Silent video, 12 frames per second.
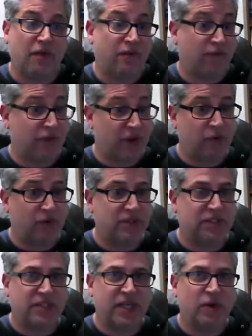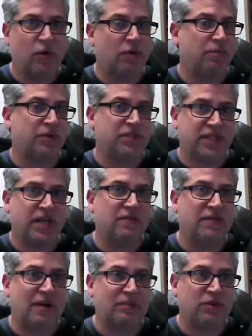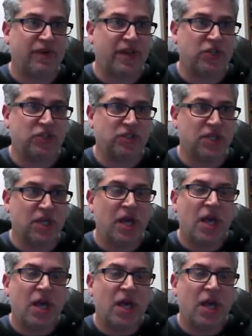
a frequency or a percent of observations